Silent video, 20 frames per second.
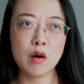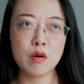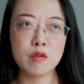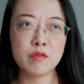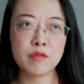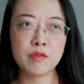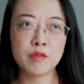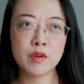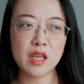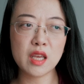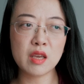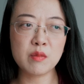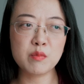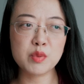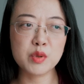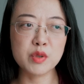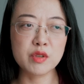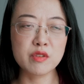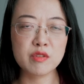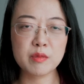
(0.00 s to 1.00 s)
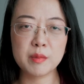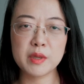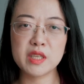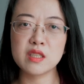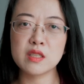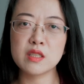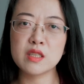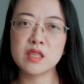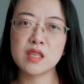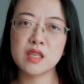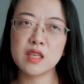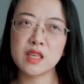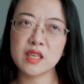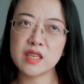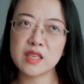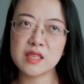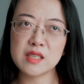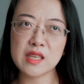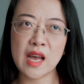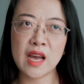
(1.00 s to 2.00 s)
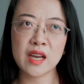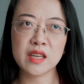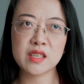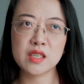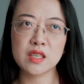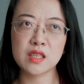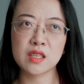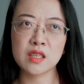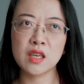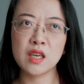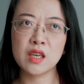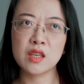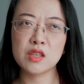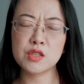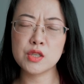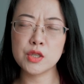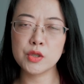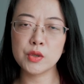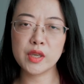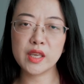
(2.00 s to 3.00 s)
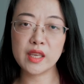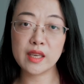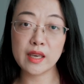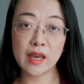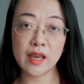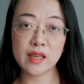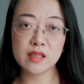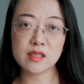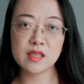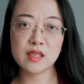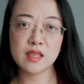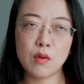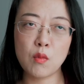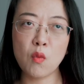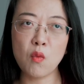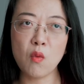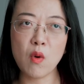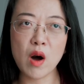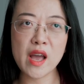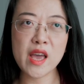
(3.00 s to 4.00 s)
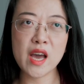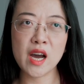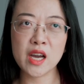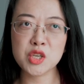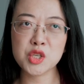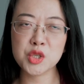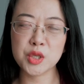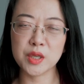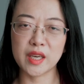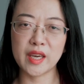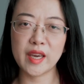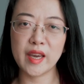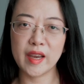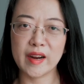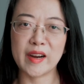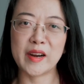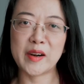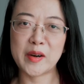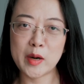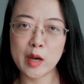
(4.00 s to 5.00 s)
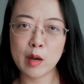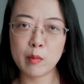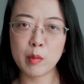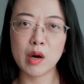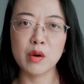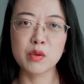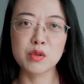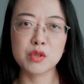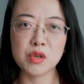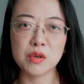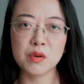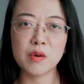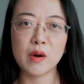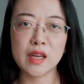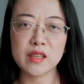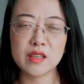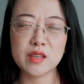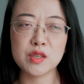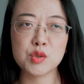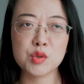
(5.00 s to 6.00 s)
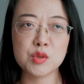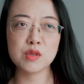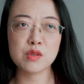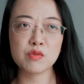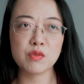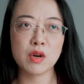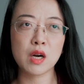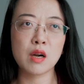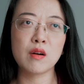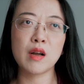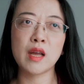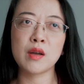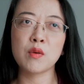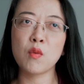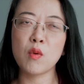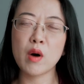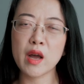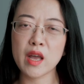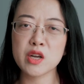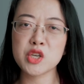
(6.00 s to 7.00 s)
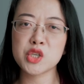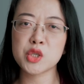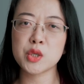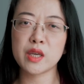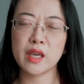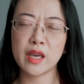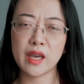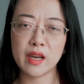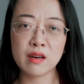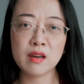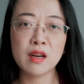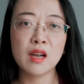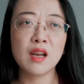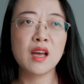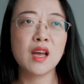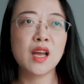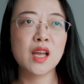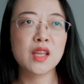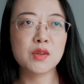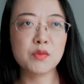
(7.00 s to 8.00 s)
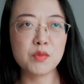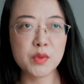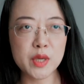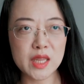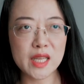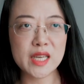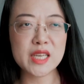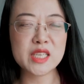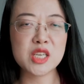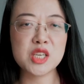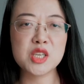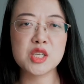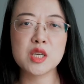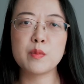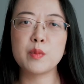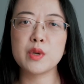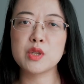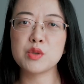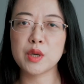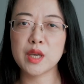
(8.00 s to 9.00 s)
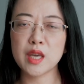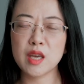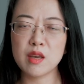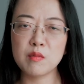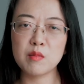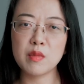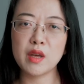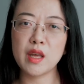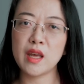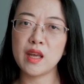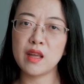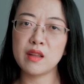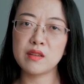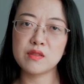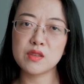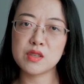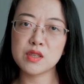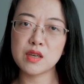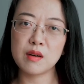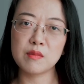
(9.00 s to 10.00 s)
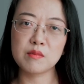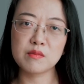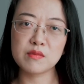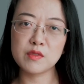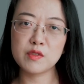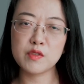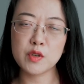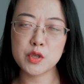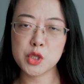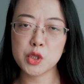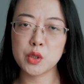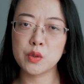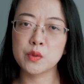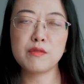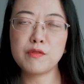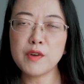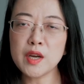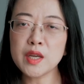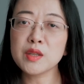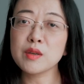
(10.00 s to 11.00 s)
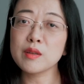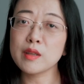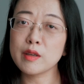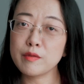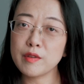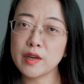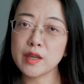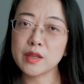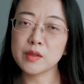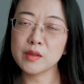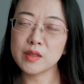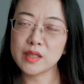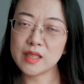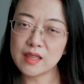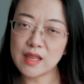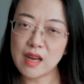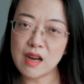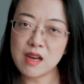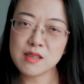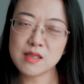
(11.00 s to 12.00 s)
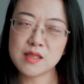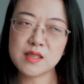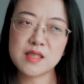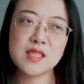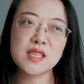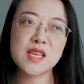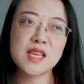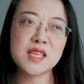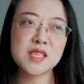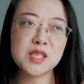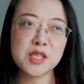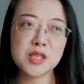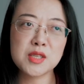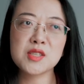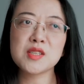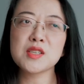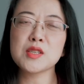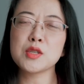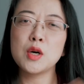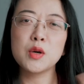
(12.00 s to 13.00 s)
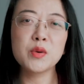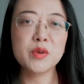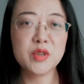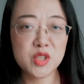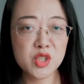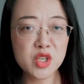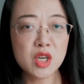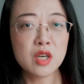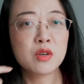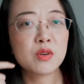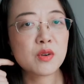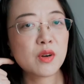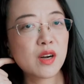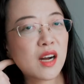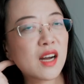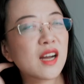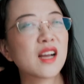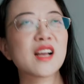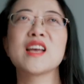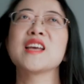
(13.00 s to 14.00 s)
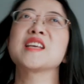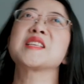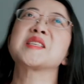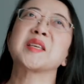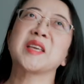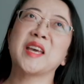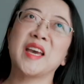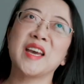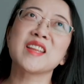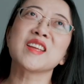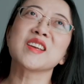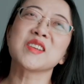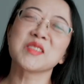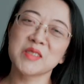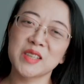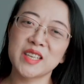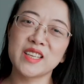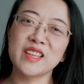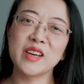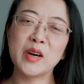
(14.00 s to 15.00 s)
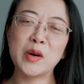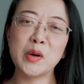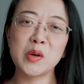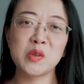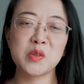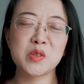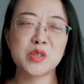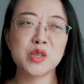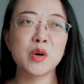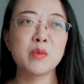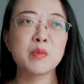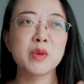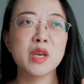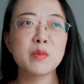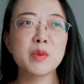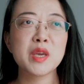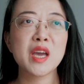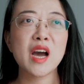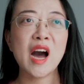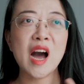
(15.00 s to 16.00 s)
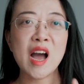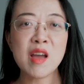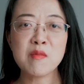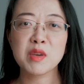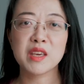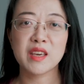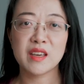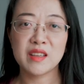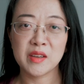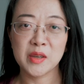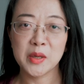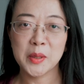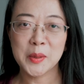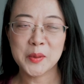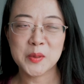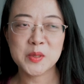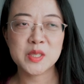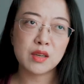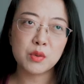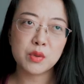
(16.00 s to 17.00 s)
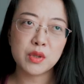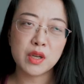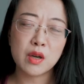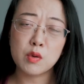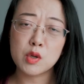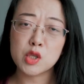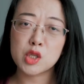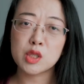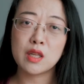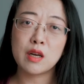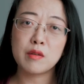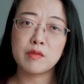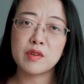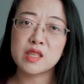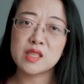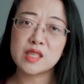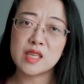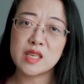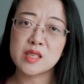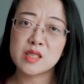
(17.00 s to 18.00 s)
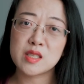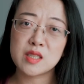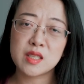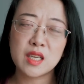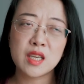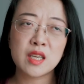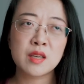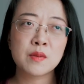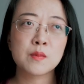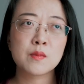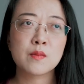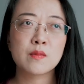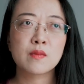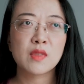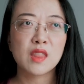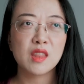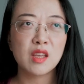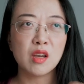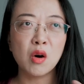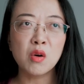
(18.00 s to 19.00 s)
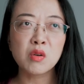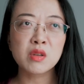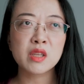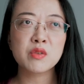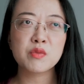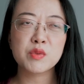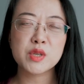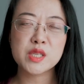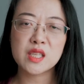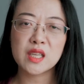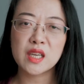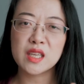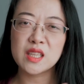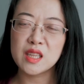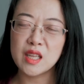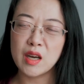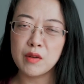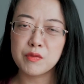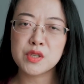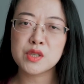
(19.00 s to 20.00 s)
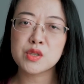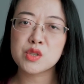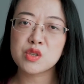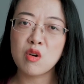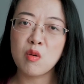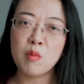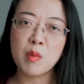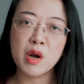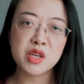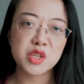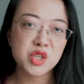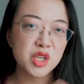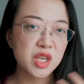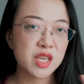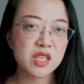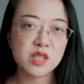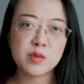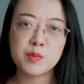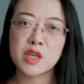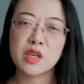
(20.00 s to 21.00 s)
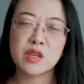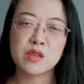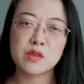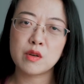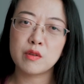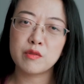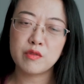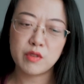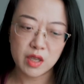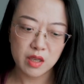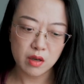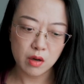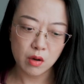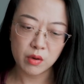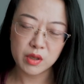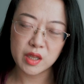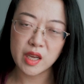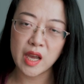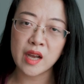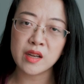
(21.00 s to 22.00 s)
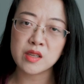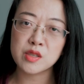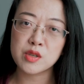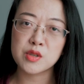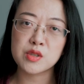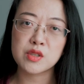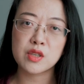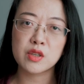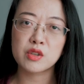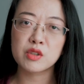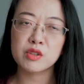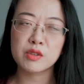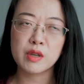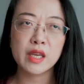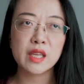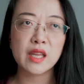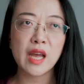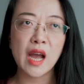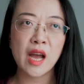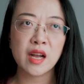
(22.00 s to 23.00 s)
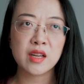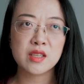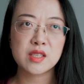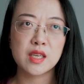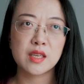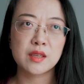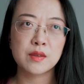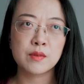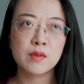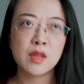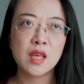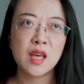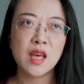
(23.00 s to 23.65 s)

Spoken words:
of improvement in his acting to get why I should care about Dong Hua Dijun's role and why I should care the relationship between him and Feng Jiu. Finally, last. It's just this whole genre is getting really old, or maybe I'm getting old. When I watch Love and Destiny, the only reason I loved it so much is because of all the actors, the great acting,